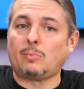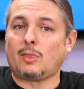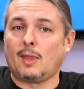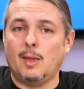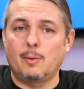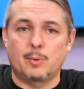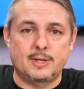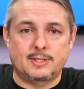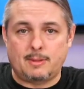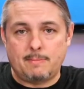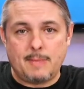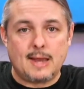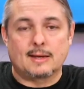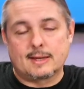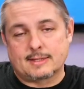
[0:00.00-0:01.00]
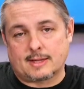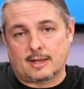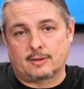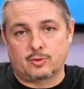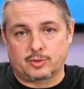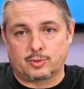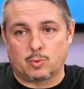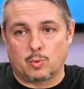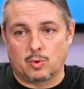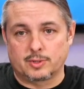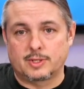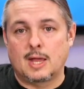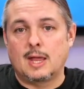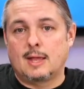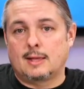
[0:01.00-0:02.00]
And what is the maintenance on those tools
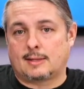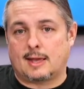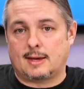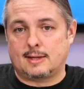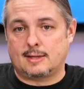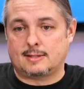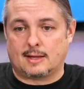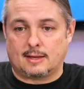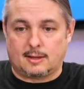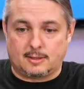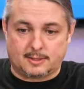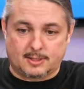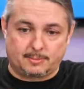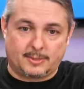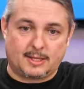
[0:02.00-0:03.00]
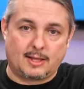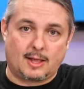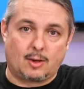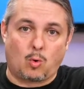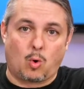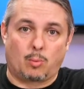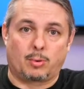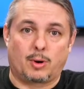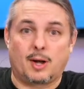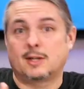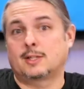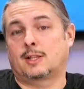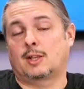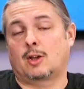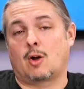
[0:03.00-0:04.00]
that is something they incorporate
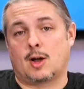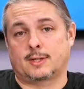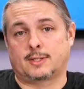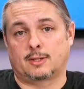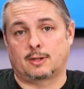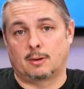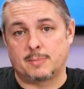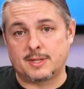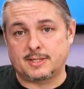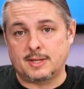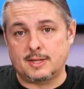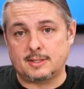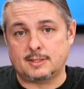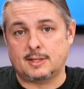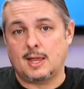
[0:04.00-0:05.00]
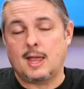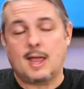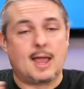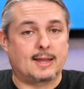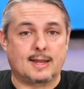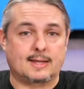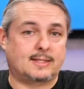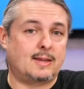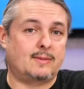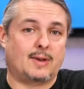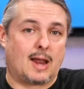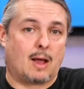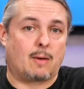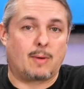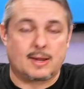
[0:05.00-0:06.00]
into the cost of their business and that's even
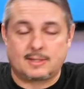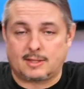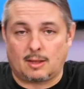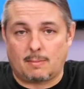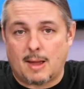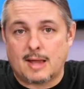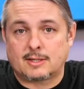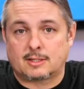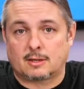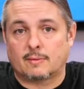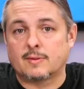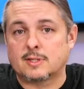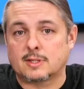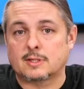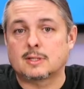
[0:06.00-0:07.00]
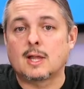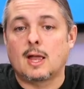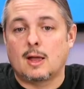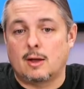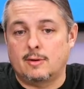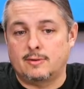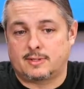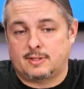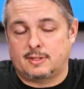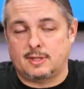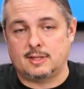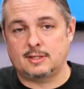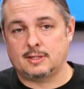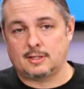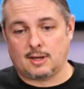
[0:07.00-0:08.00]
how i sell my services
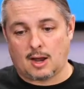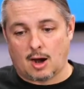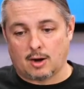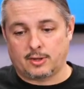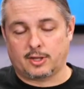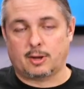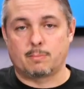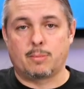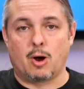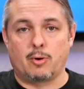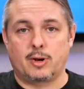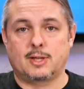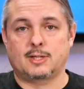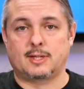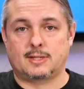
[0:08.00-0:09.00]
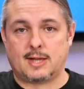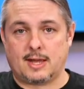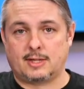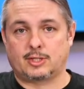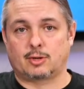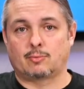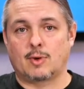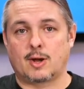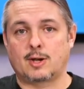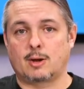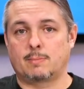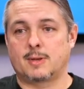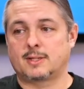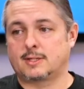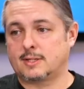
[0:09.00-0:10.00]
these are the components it takes to run your
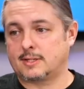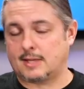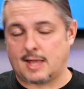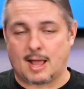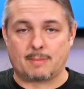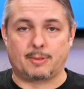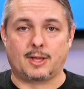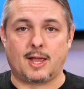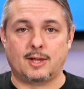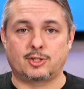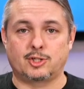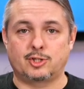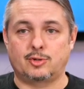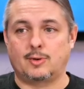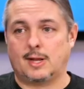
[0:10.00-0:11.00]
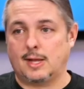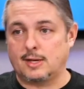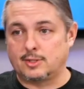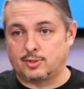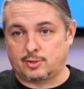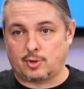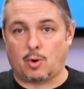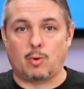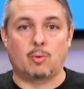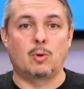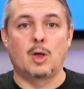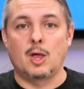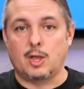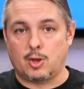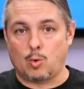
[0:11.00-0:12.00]
business and the applications you need so
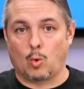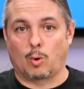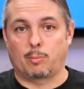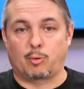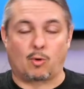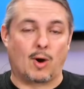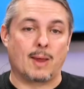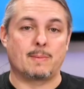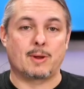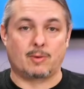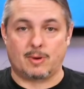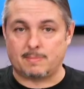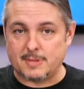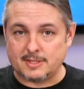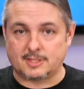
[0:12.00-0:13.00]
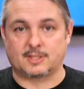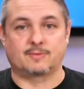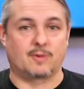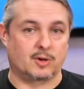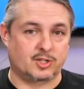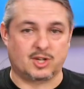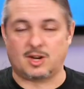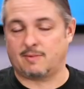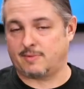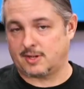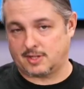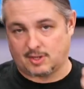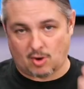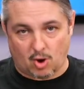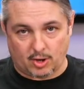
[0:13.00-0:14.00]
your primary business function if
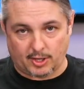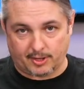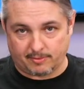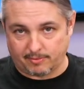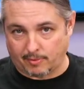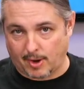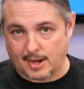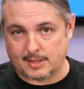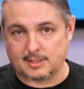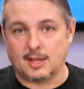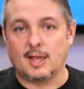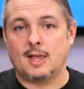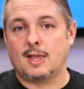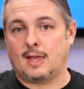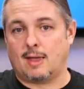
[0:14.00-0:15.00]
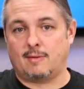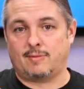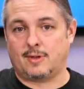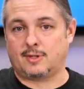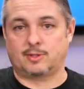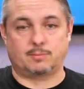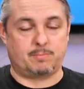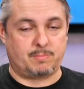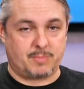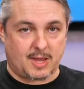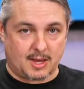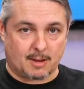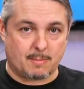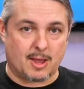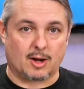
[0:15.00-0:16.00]
it's hauling freight if it's
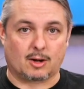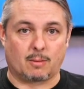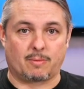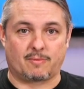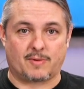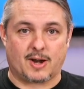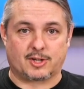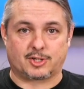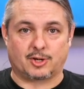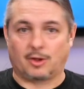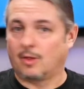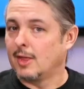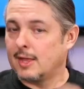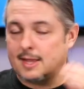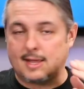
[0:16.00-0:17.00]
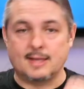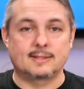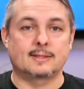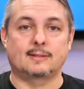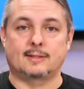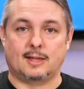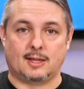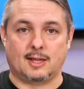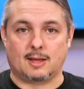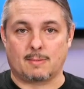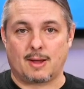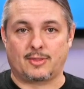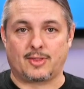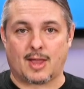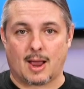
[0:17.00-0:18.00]
being a medical professional, isn't thinking
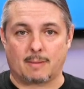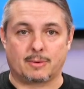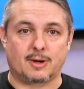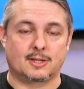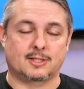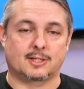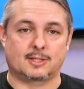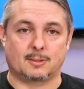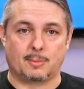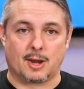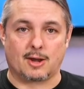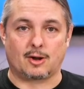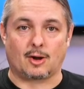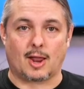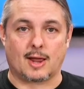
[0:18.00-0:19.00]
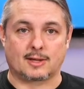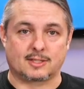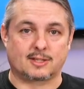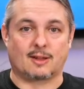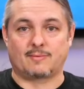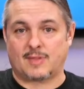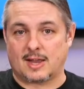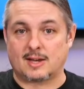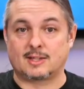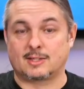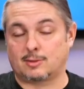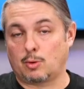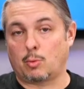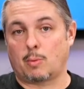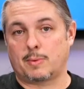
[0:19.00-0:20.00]
about the operating system and underlying stuff. That is
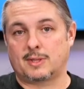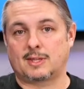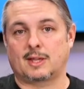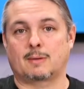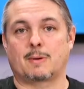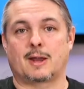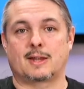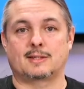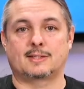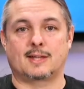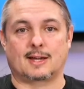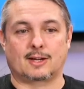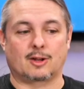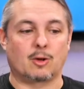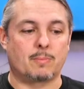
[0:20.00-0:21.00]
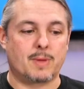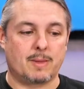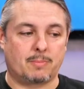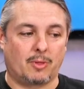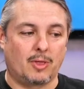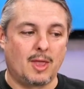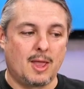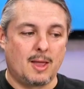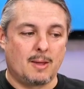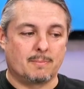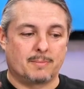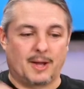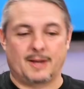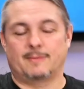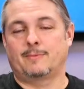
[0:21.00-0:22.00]
still what we think about as technical people,
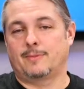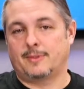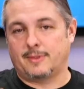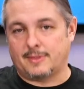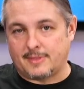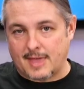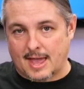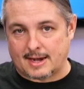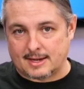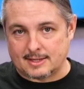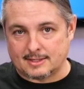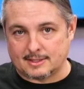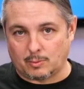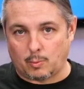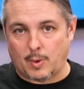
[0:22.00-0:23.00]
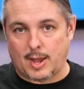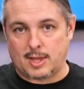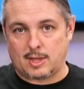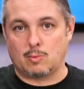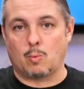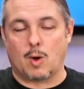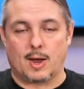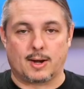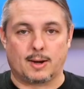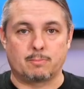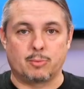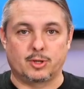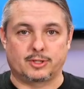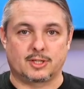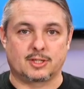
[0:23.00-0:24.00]
but that is the way you want to
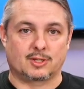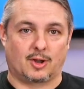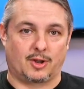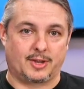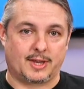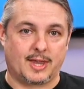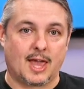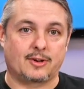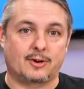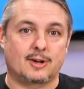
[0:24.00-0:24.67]
put this all together.